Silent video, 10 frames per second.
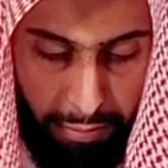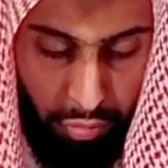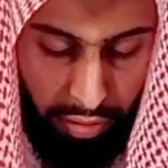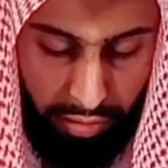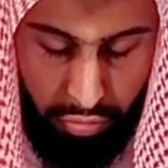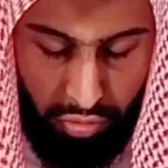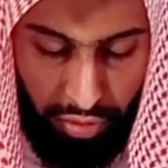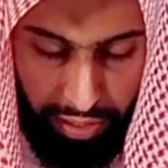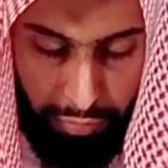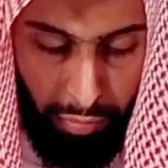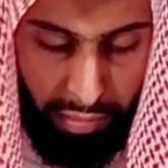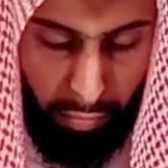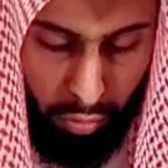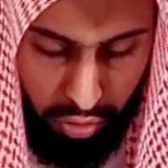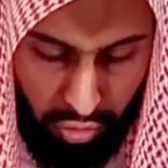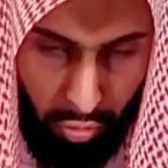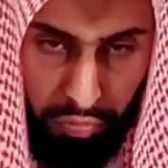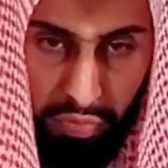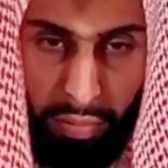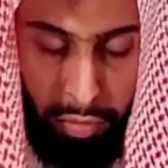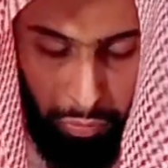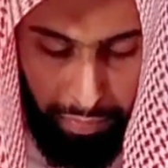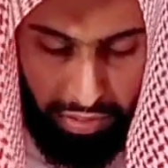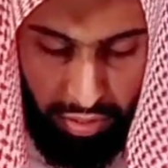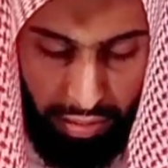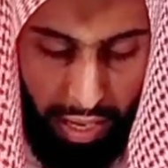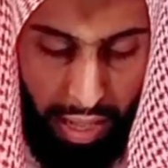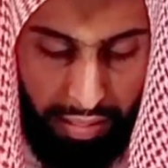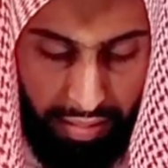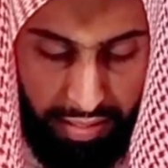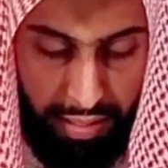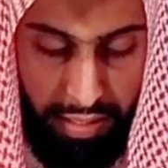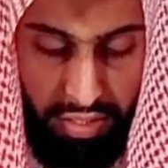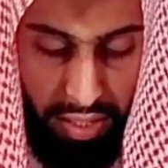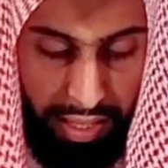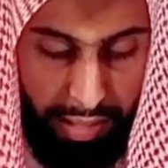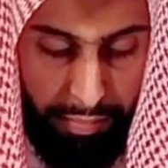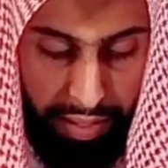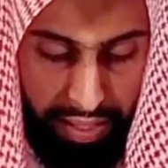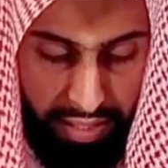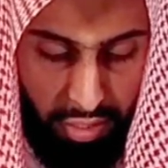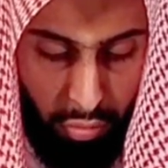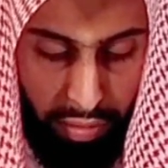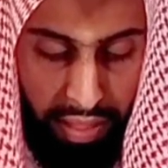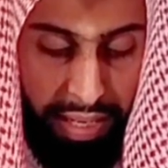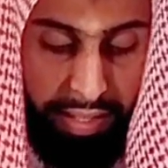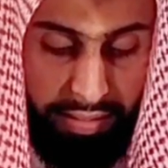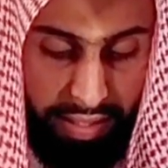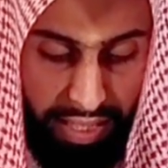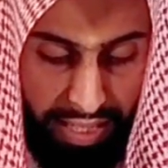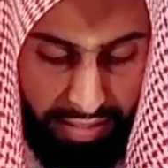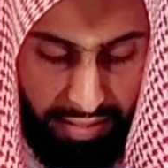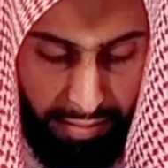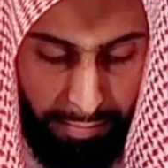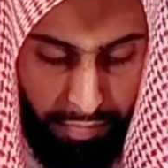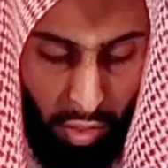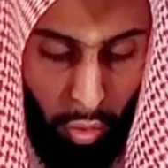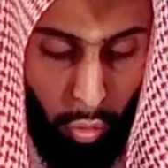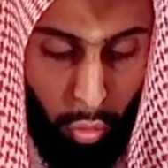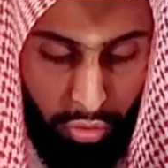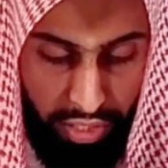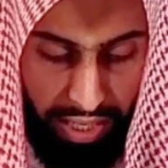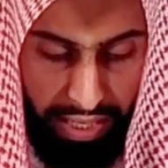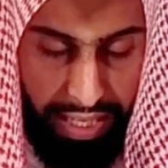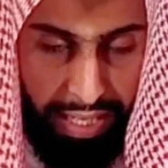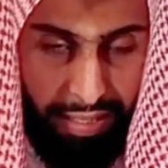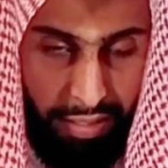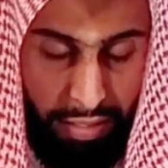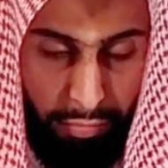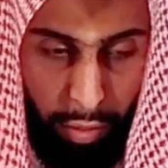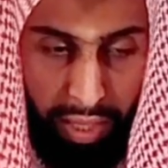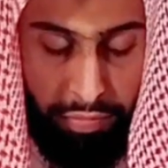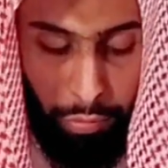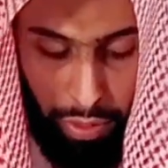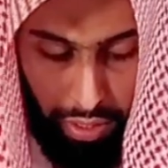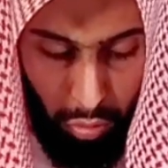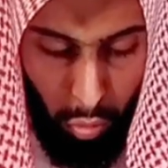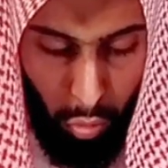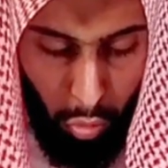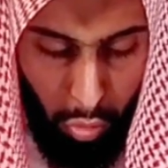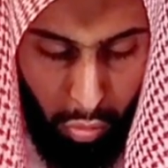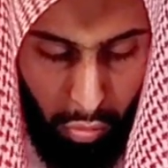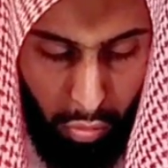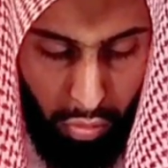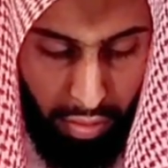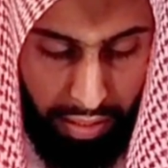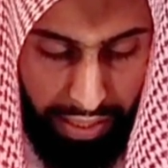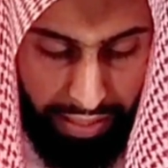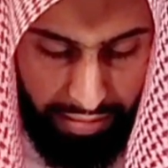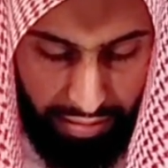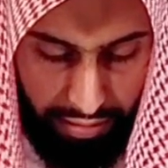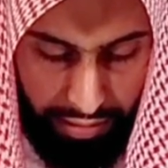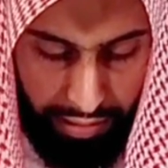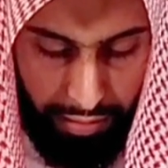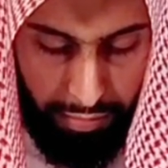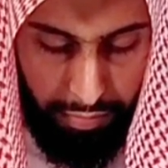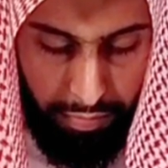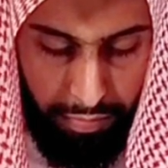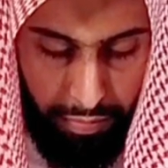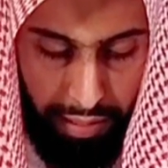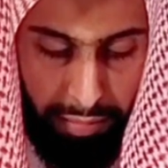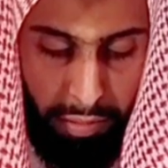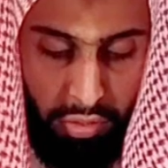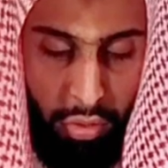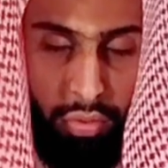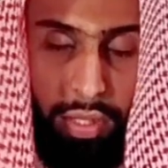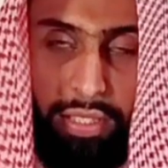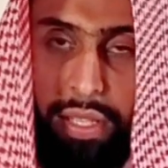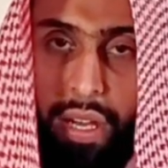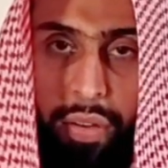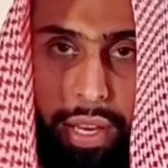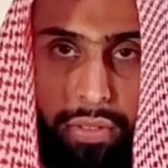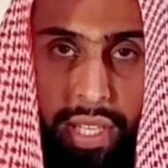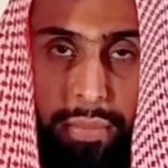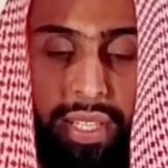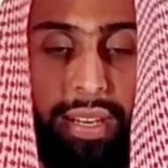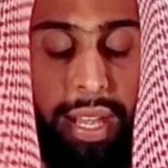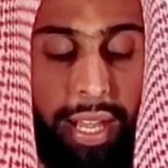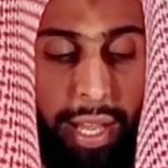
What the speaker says: to read it from the book just to confirm what we mentioned, they say the salah breaks with a little eating or drinking forgetfully or ignorantly, right? Because Rasoolullah sallallahu alaihi wasallam said,